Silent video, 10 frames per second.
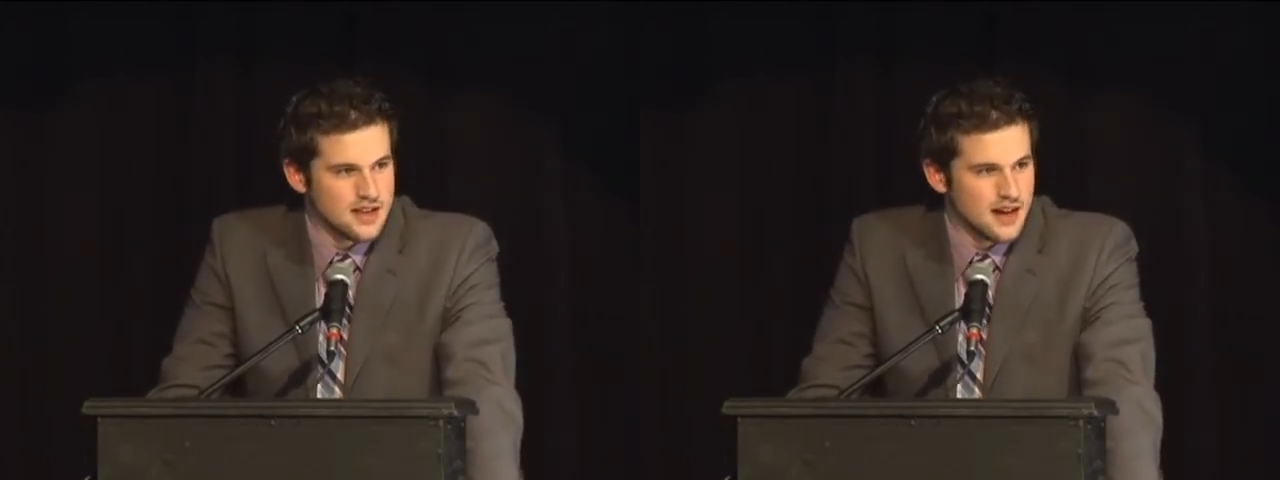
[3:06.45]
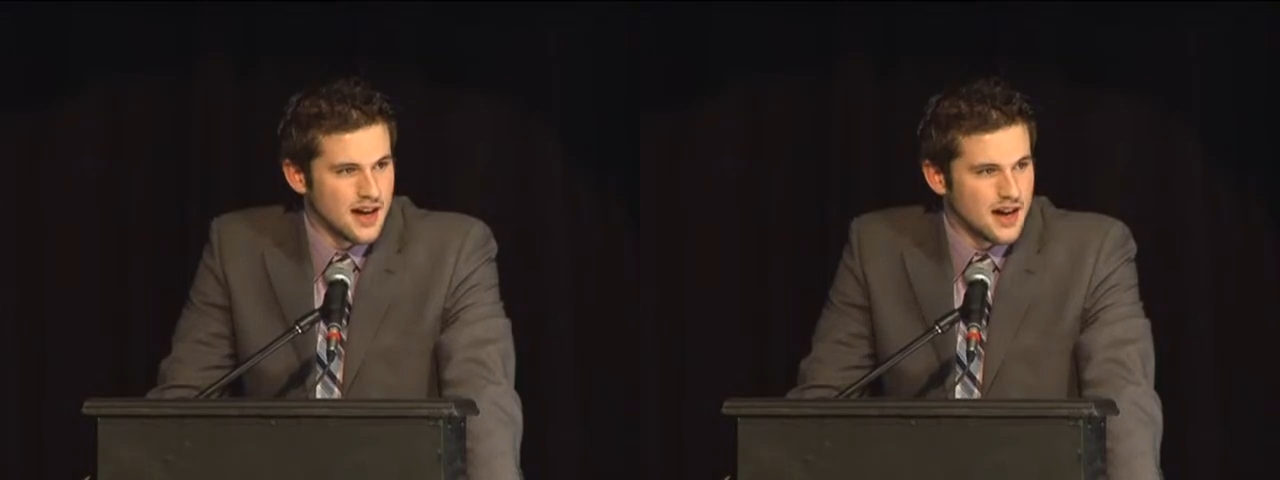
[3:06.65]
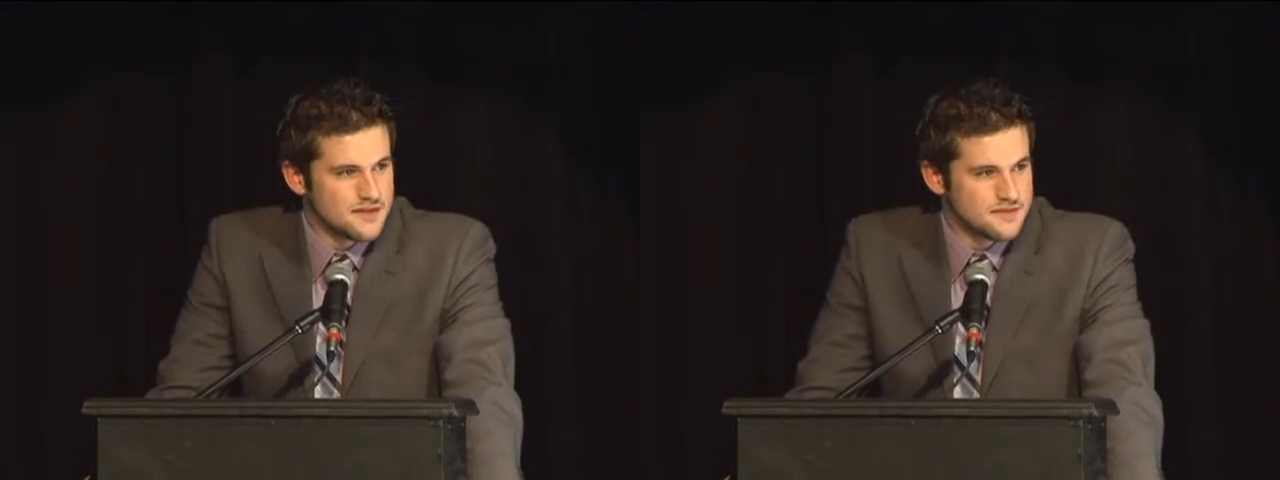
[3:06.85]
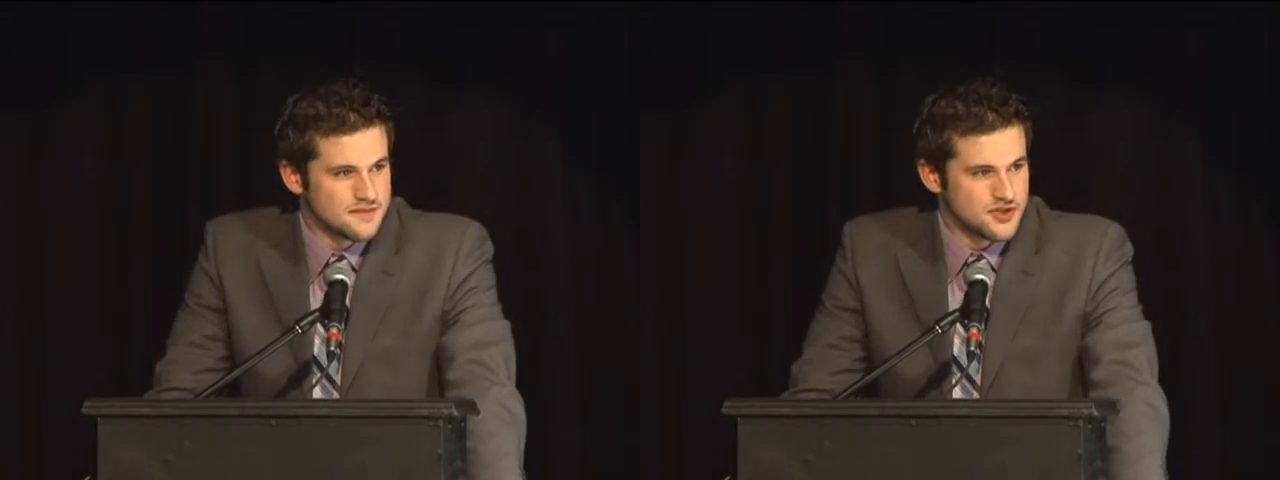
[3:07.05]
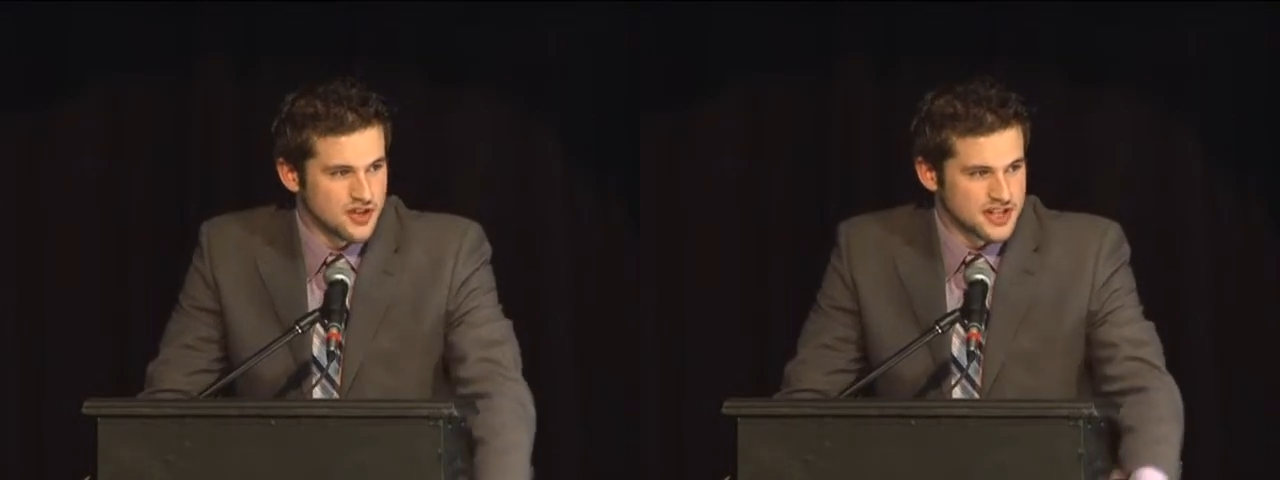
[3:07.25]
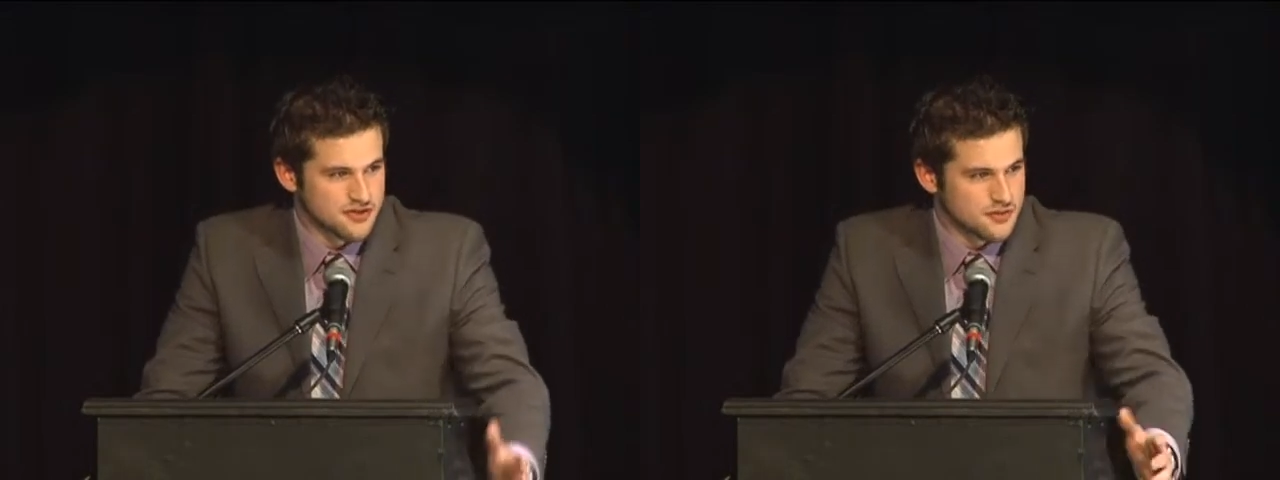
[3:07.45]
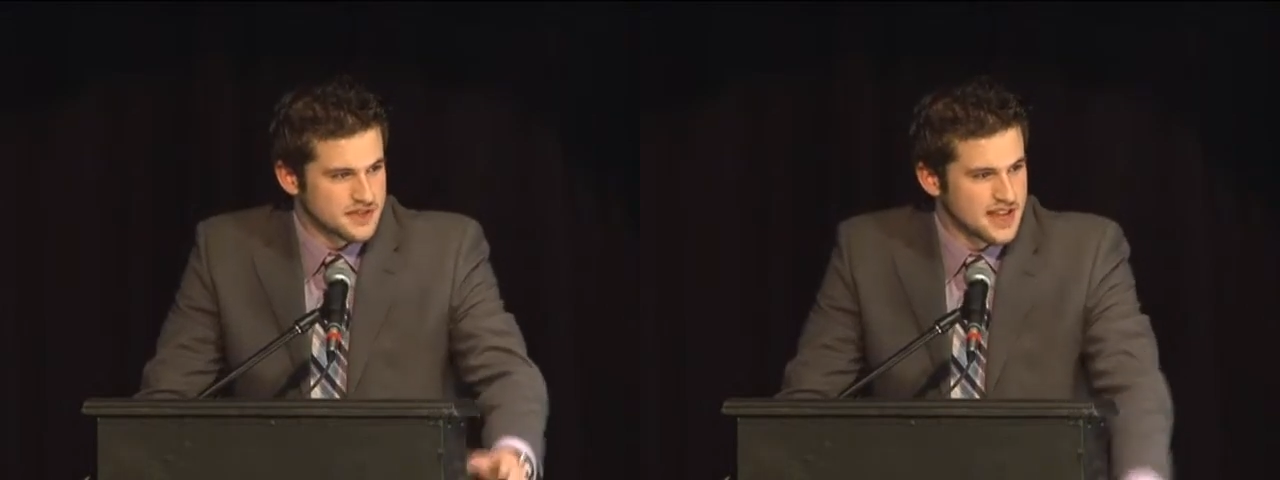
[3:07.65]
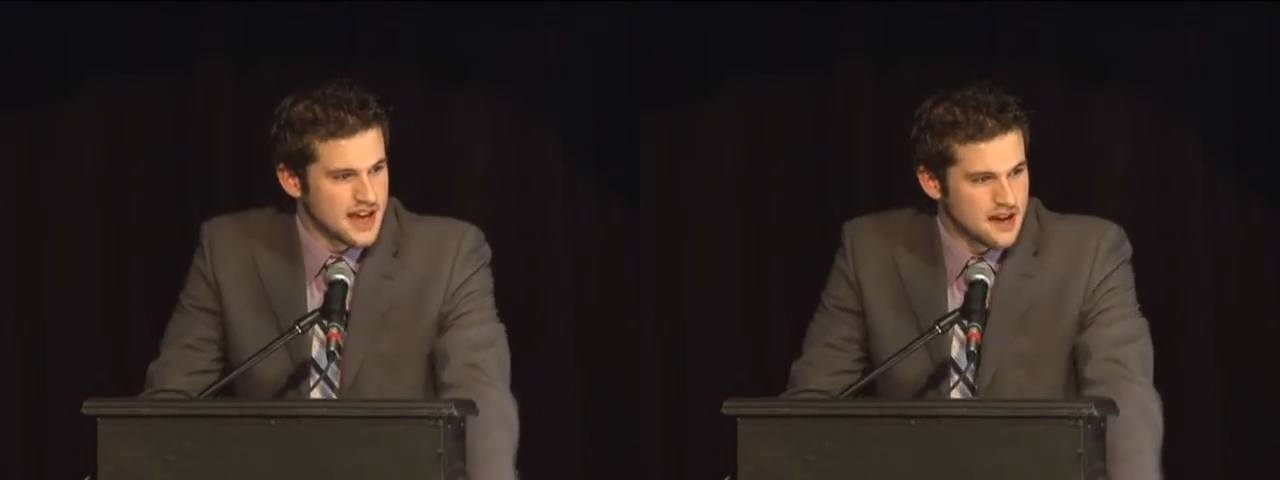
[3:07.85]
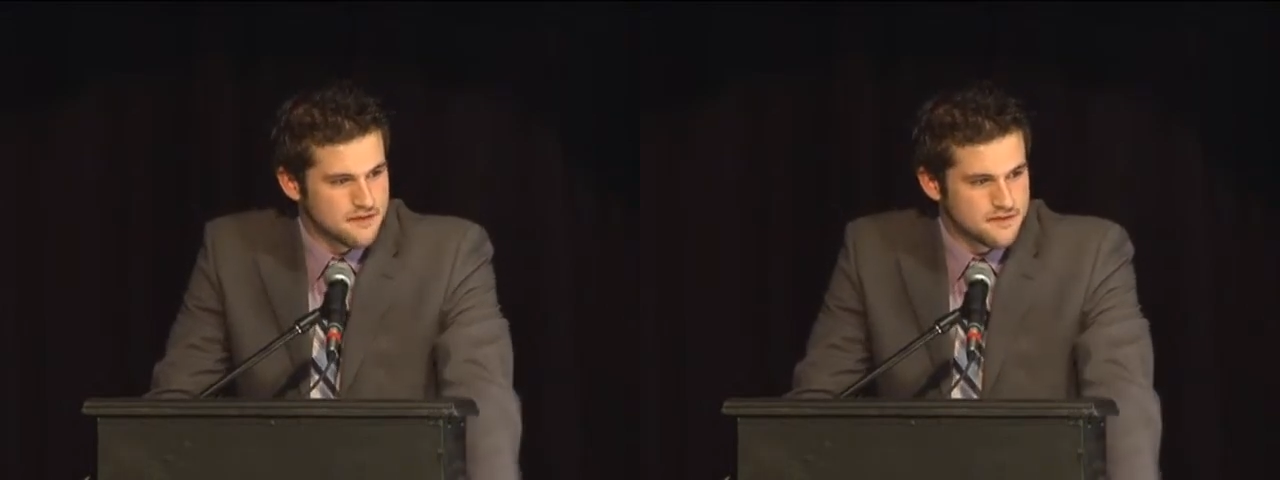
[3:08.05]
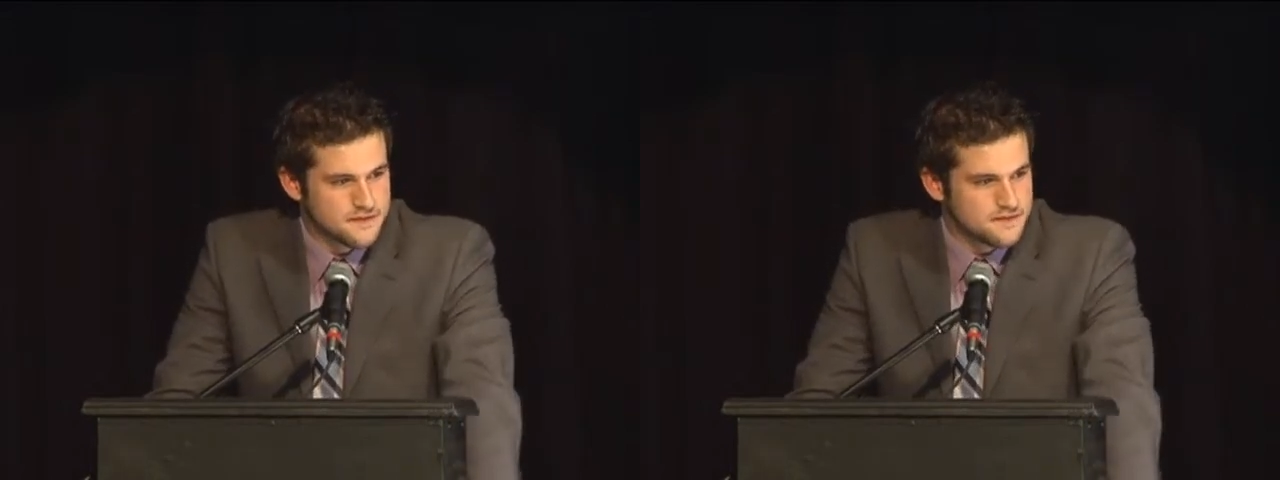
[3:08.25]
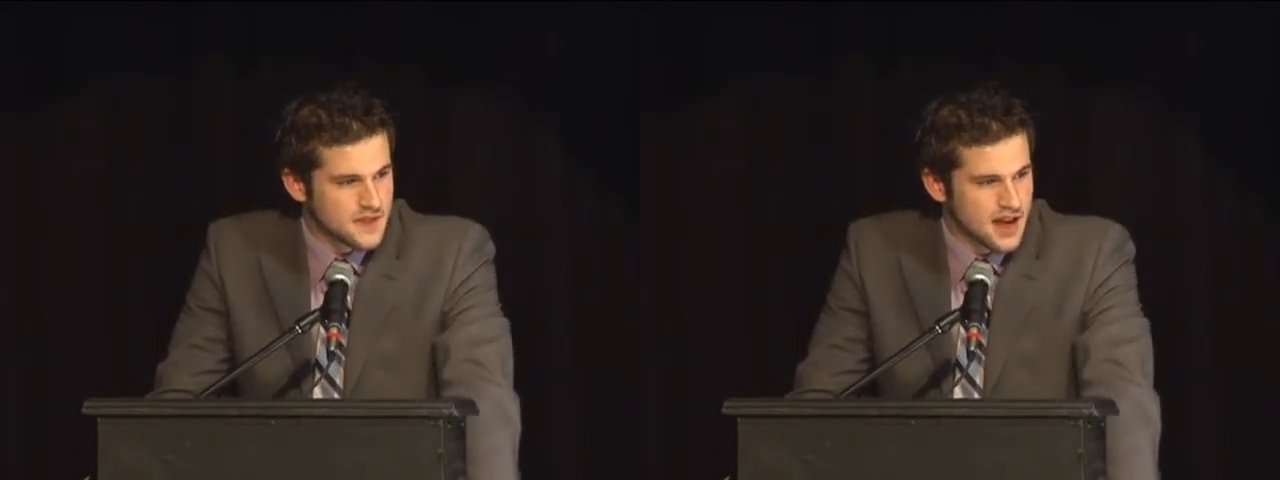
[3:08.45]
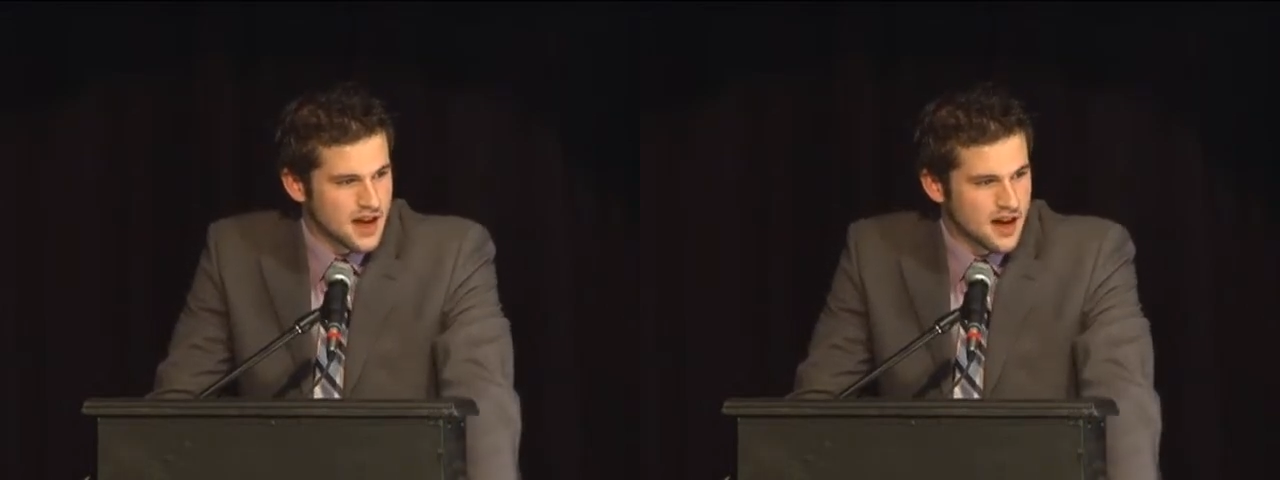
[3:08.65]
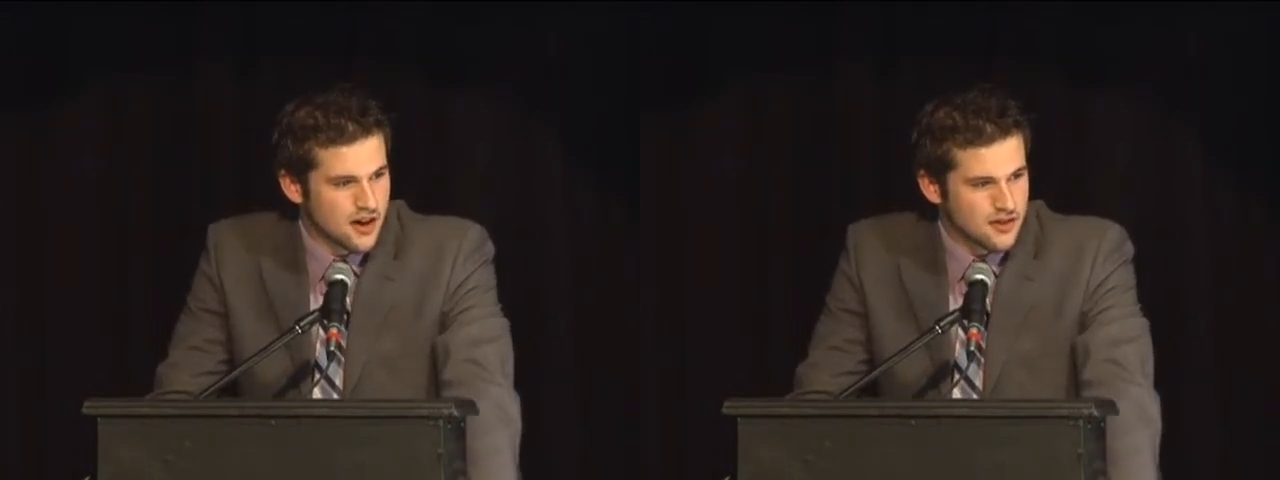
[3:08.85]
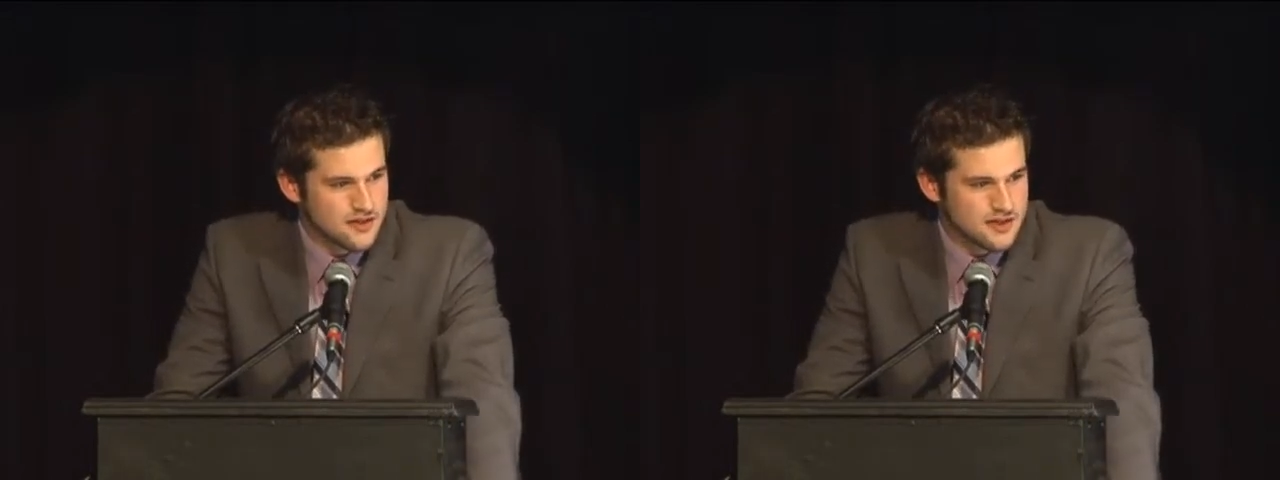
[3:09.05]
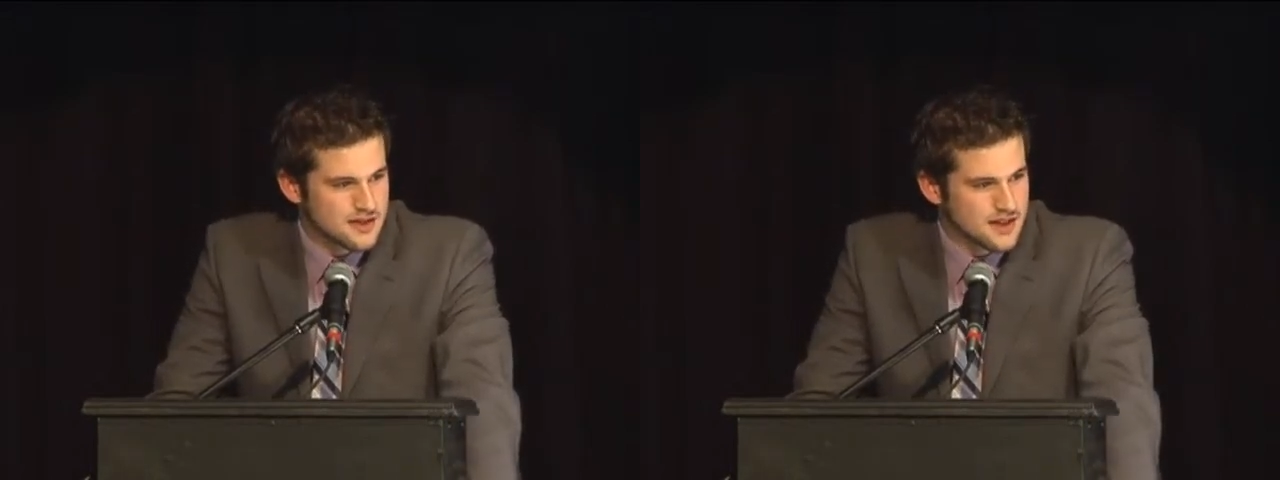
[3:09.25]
Uh, dressing room staff, Al.